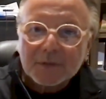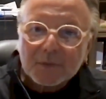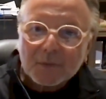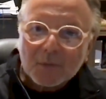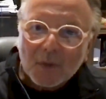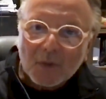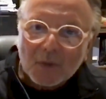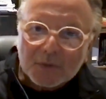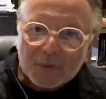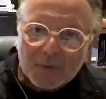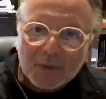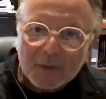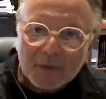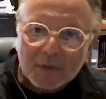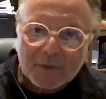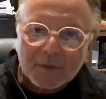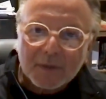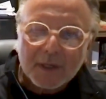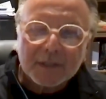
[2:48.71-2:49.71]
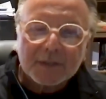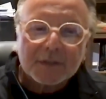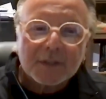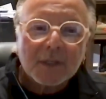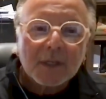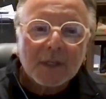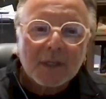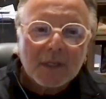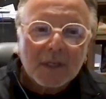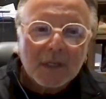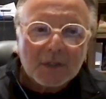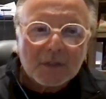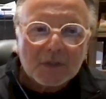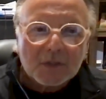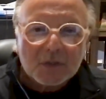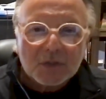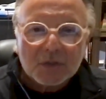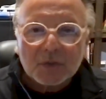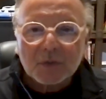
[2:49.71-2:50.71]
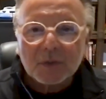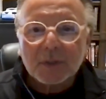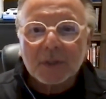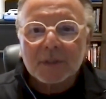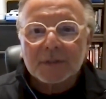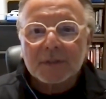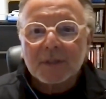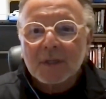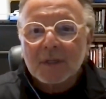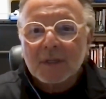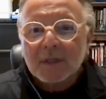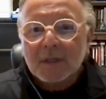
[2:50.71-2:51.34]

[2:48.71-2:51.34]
the RoseWater device ensures